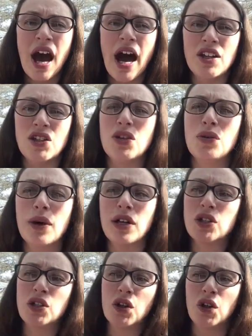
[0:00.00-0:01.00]
and too
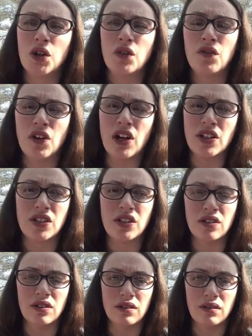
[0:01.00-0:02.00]
much for us
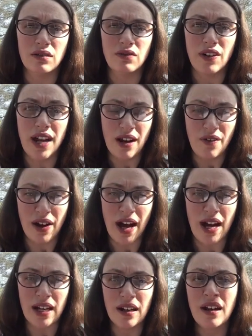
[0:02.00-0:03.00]
to rent a
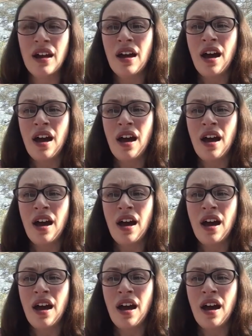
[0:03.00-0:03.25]
van